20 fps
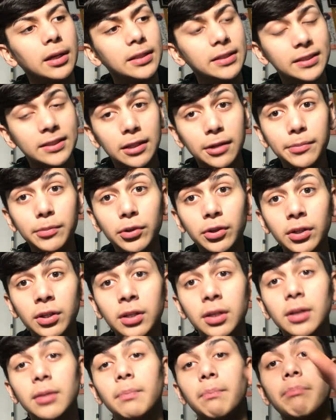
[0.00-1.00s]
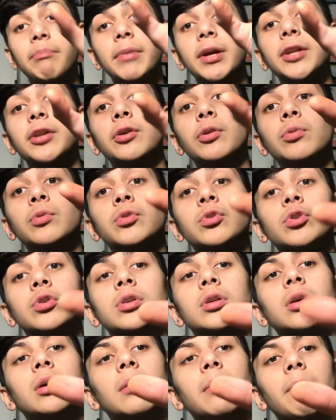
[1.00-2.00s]
in summer
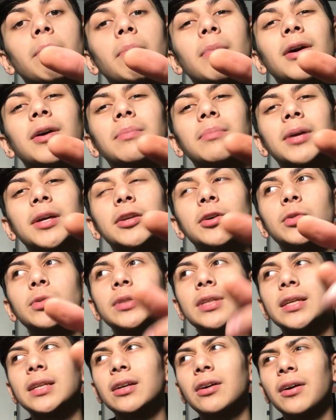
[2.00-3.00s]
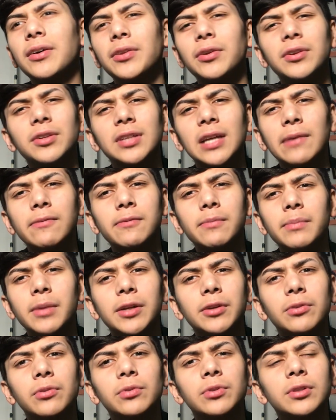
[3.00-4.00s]
minnows, mud minnows and other type of
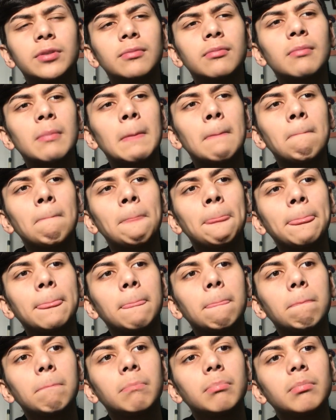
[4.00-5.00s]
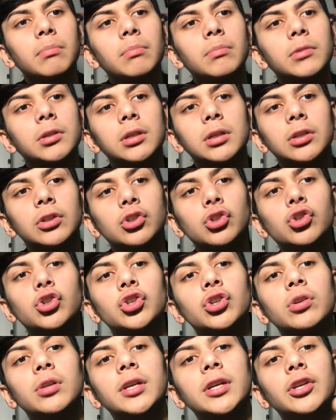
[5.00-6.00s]
minnows,
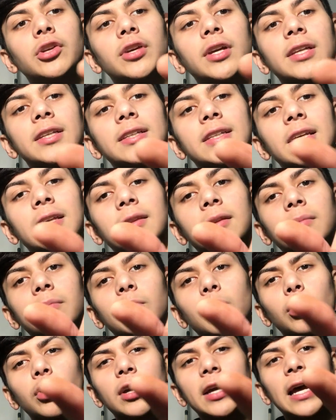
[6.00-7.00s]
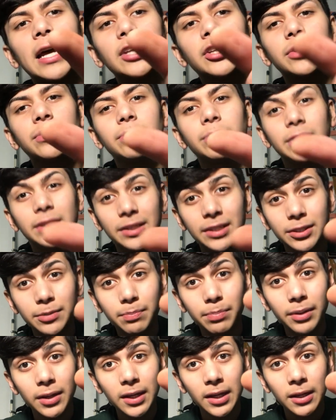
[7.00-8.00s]
usually you can see them or catch them
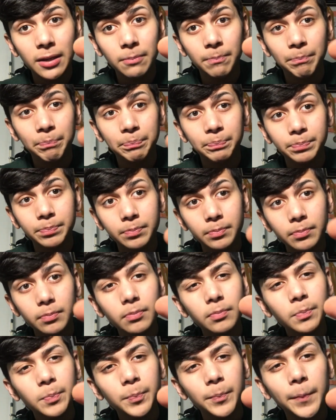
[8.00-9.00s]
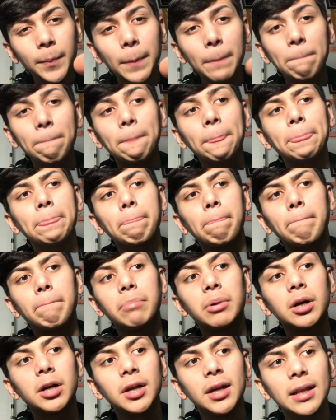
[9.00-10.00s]
this big,
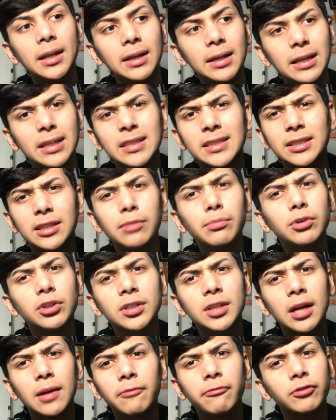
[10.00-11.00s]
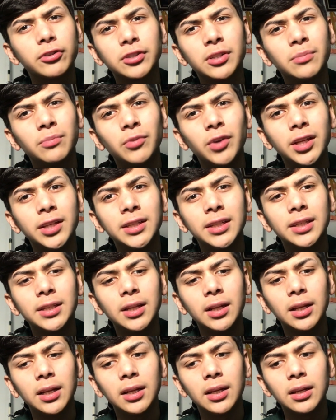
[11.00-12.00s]
but in summertime for some
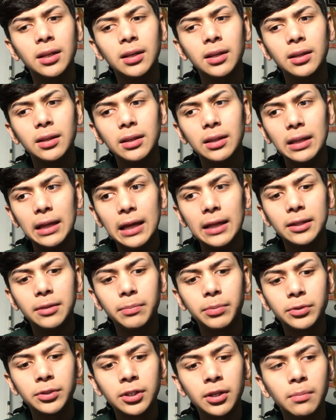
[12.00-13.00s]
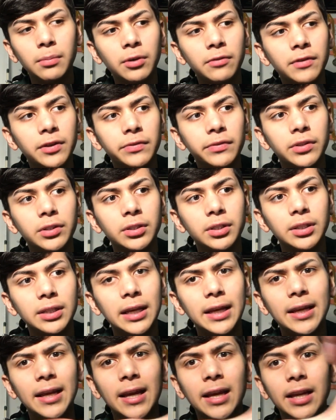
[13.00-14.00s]
reason at the Potomac River
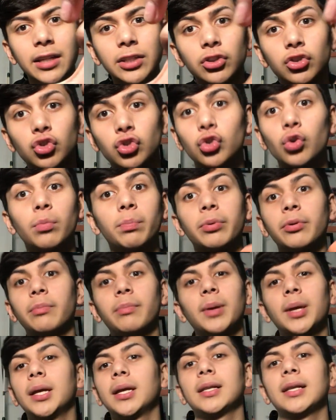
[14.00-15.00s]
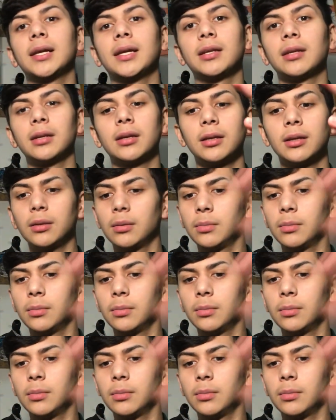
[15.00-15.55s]
they get super big, like